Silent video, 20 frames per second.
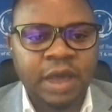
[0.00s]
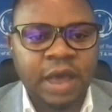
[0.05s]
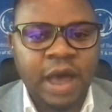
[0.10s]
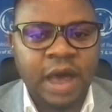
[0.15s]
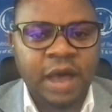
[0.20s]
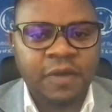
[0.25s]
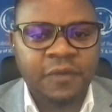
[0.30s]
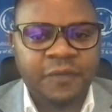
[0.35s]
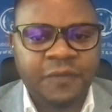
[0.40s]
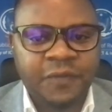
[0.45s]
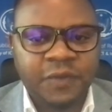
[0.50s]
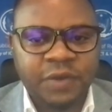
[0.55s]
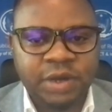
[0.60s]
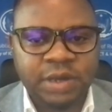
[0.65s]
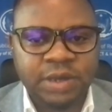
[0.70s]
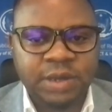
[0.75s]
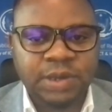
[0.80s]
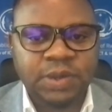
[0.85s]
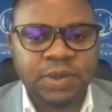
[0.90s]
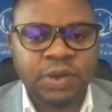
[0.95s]
are
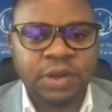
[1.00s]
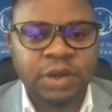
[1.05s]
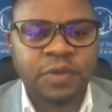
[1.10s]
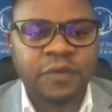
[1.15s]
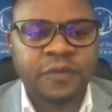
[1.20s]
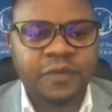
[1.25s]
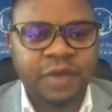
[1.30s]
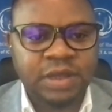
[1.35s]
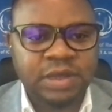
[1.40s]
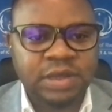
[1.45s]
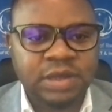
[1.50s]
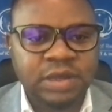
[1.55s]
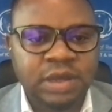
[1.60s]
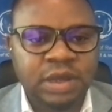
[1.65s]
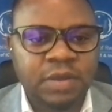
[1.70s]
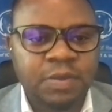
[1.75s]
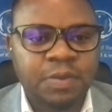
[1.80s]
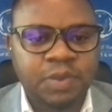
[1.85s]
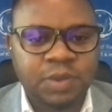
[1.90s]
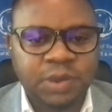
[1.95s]
focused on innovating
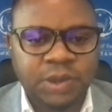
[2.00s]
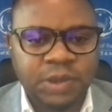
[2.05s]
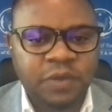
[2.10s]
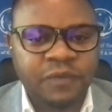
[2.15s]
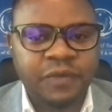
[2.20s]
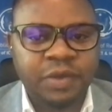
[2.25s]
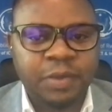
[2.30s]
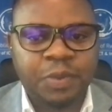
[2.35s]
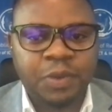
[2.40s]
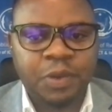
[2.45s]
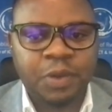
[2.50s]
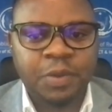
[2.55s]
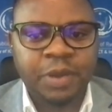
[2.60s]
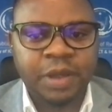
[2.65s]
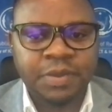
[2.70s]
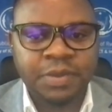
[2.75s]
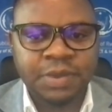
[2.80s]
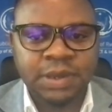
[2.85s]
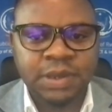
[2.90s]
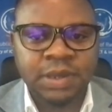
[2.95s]
and solving
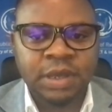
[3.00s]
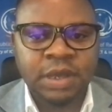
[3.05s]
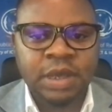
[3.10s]
problems.